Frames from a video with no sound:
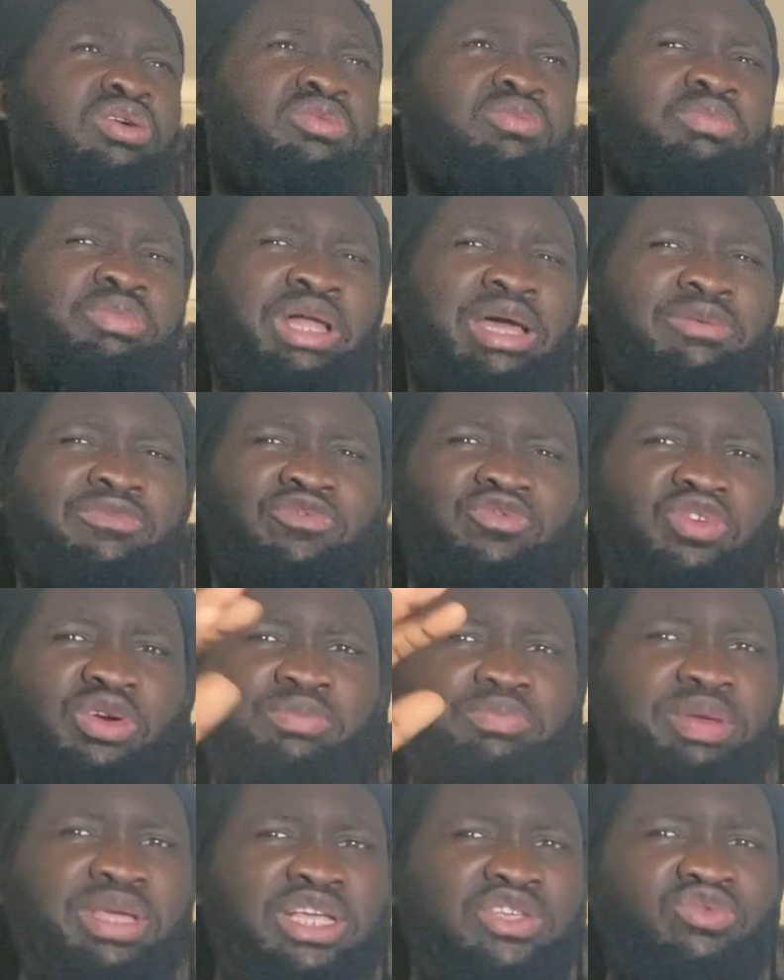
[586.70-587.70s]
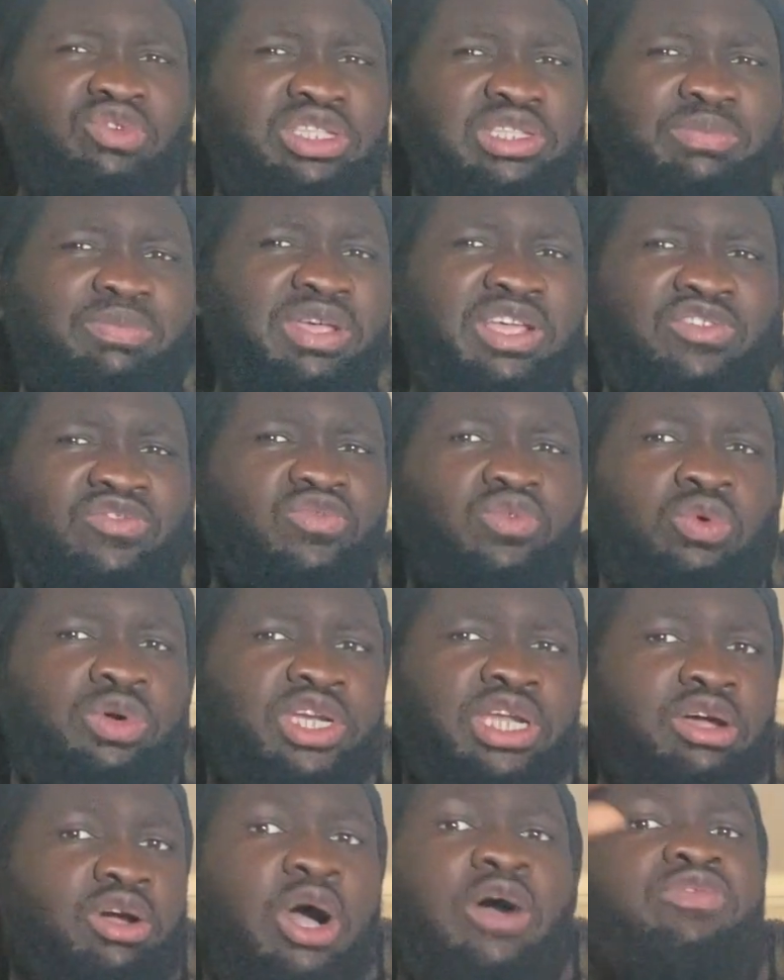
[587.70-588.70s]
on like from PS3 to PS4
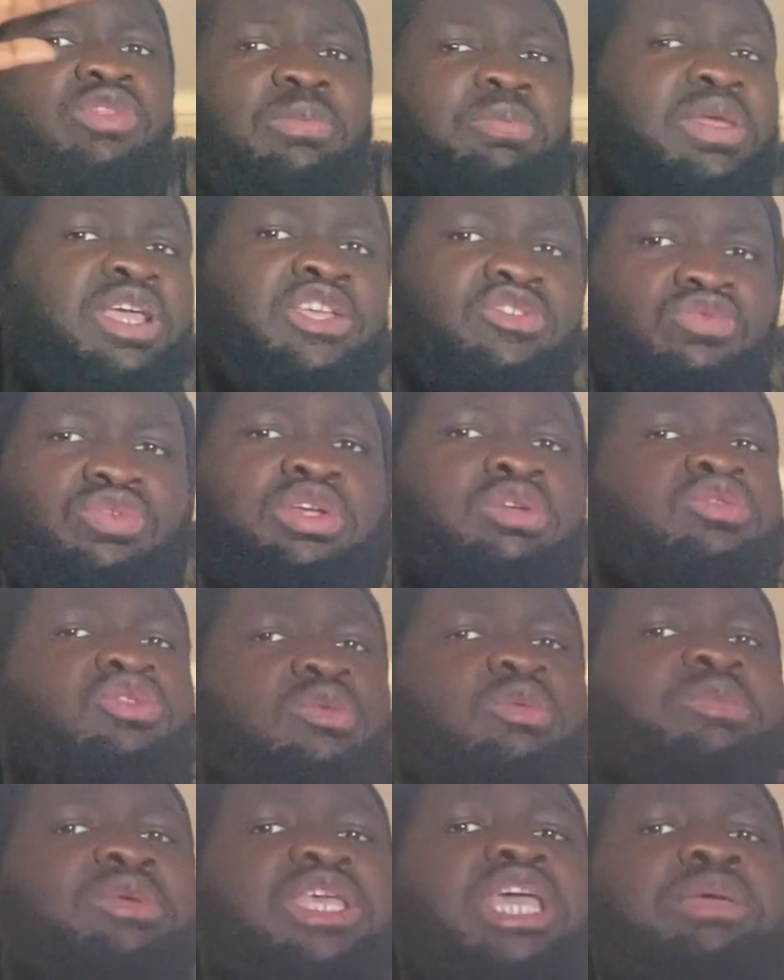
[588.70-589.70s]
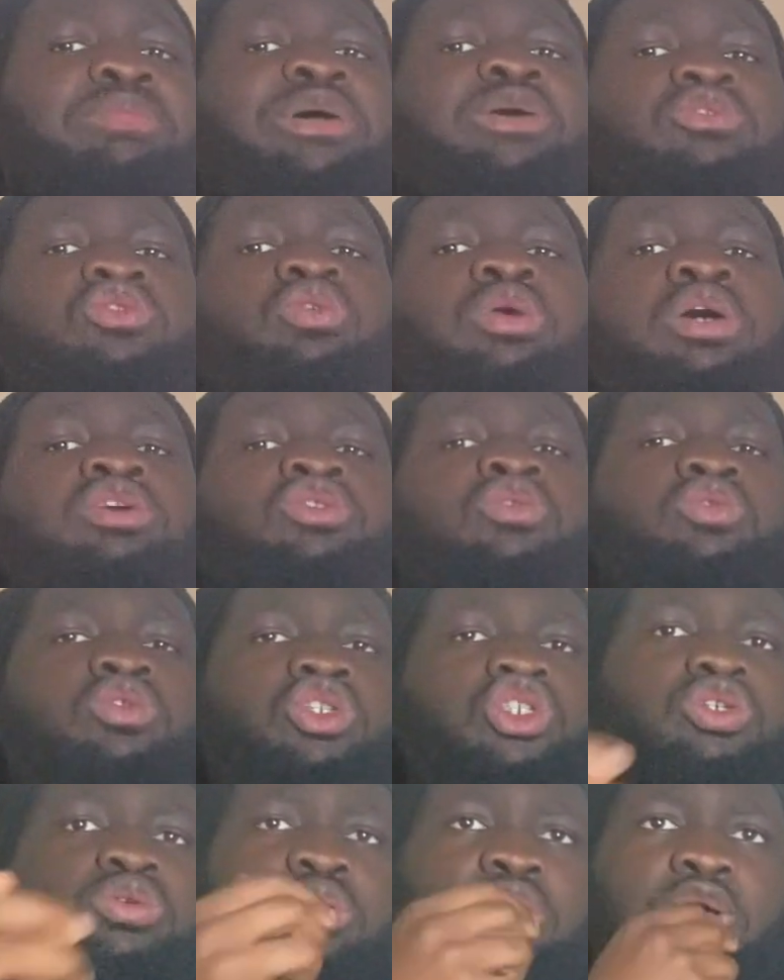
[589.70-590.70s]
and that. After PS3 it became L2 R2
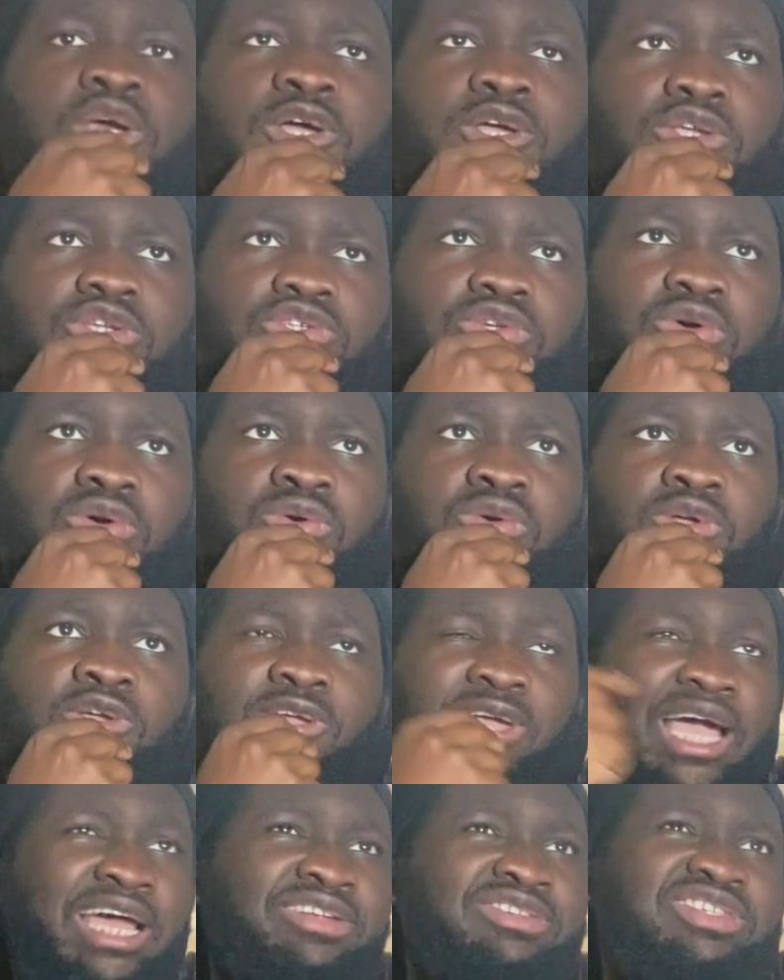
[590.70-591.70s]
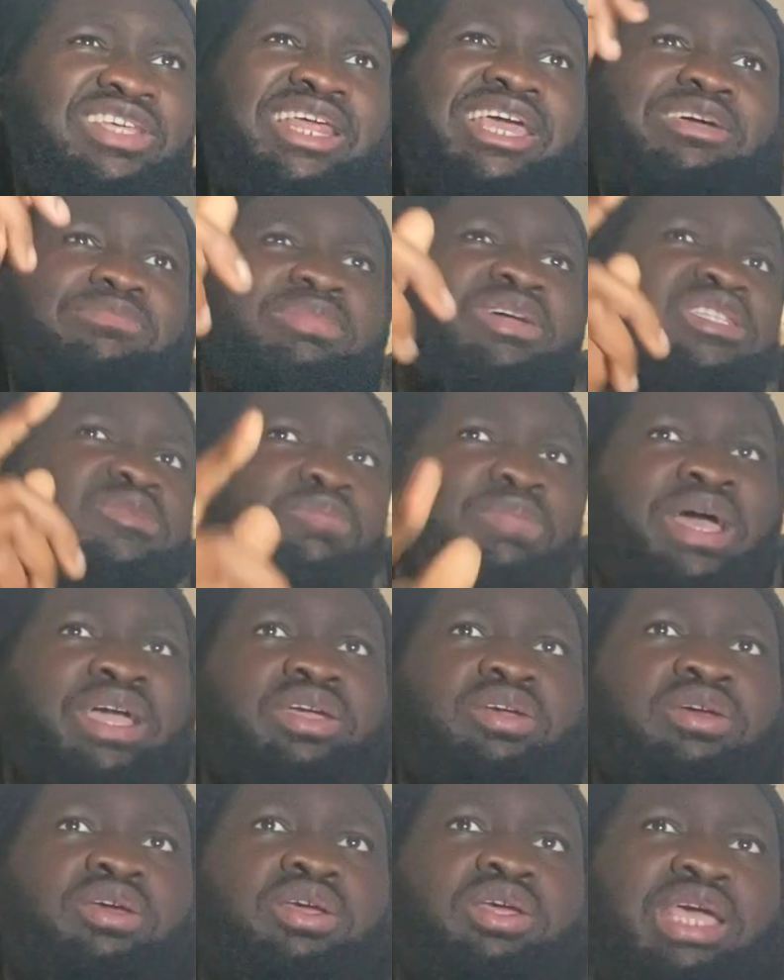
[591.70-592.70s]
to shoot. So and it said Hitman's
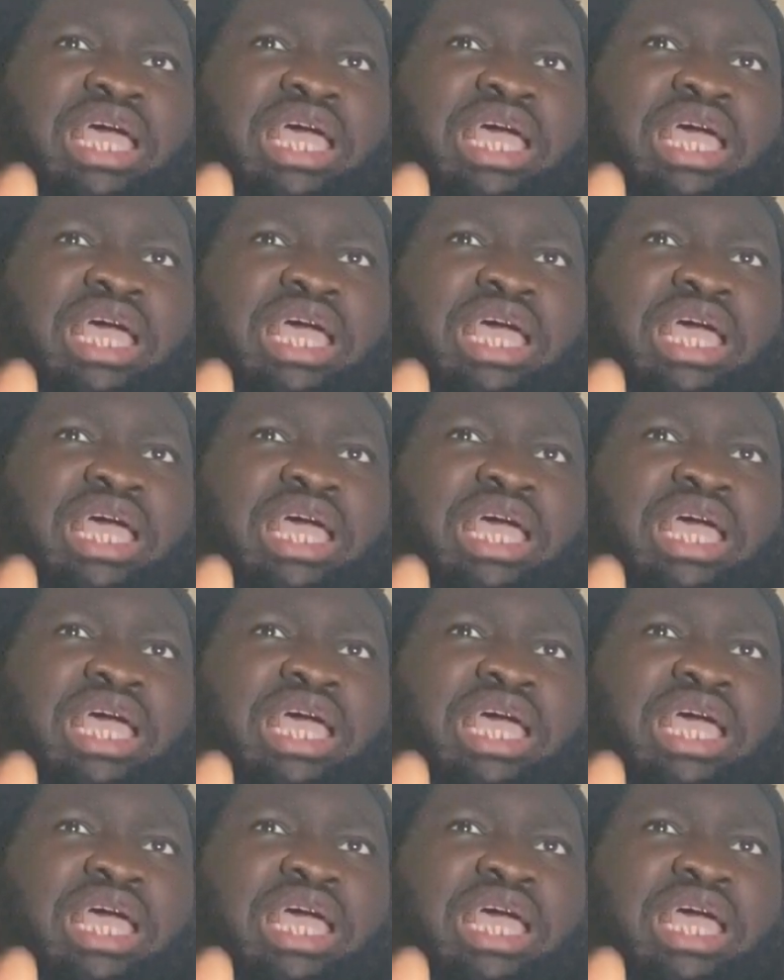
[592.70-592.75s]
back.